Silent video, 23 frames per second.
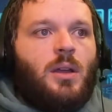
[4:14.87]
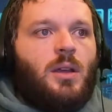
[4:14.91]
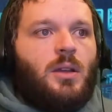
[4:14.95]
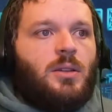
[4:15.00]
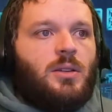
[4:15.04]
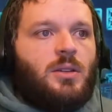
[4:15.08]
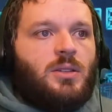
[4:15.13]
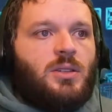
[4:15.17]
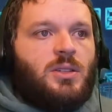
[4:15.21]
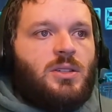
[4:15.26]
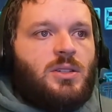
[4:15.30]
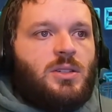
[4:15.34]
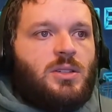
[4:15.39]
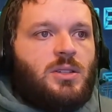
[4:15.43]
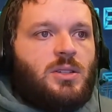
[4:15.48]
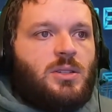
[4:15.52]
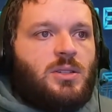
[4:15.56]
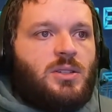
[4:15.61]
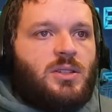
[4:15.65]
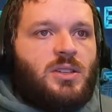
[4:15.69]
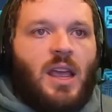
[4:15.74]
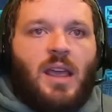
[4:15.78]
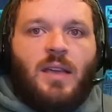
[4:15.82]

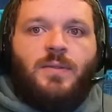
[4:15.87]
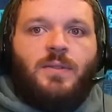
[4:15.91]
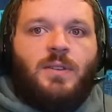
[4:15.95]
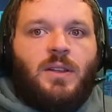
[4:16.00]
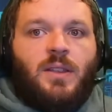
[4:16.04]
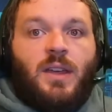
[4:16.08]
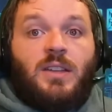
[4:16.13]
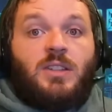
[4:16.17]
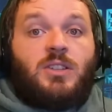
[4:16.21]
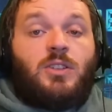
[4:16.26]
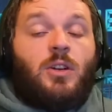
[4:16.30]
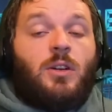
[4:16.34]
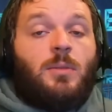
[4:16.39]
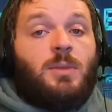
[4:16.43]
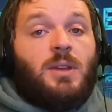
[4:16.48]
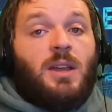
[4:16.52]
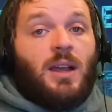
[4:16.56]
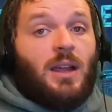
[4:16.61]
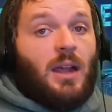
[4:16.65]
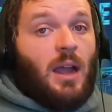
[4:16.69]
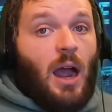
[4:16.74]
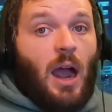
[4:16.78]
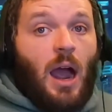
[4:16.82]
safety, that's going to be
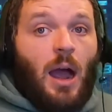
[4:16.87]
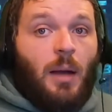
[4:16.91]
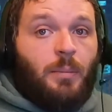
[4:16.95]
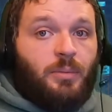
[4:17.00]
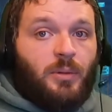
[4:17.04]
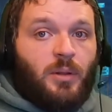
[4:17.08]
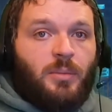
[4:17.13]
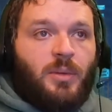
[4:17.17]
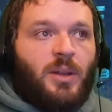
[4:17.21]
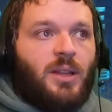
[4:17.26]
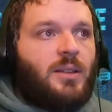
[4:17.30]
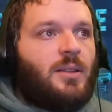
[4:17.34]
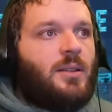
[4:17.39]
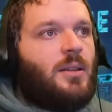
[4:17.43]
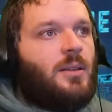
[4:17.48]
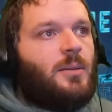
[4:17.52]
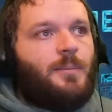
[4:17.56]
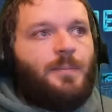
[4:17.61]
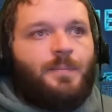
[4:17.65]
a compliment.